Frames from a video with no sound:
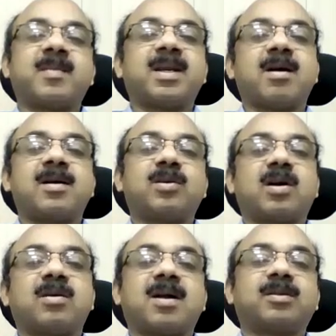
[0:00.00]
remaining all
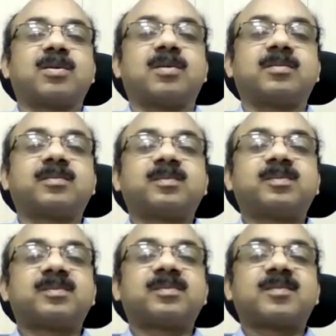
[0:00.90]
you have gone through.
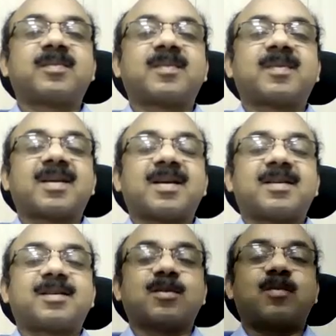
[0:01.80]
Yes, sir.
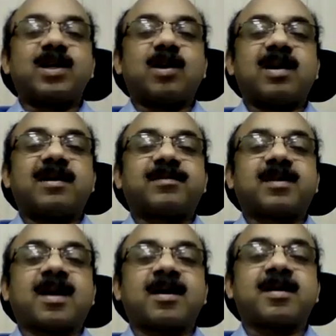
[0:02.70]
So why you have
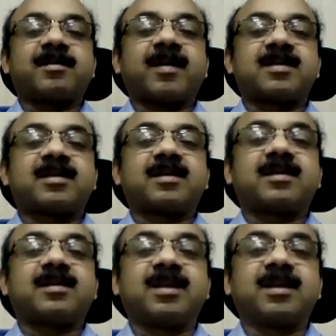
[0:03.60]
left current affairs
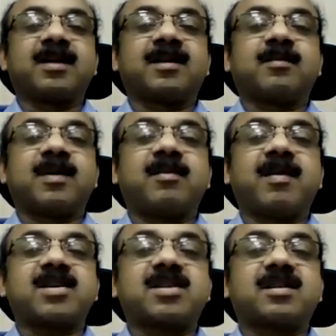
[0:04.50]
thinking that very
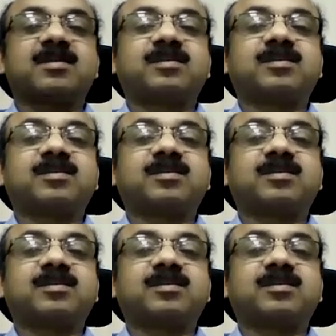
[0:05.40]
vast?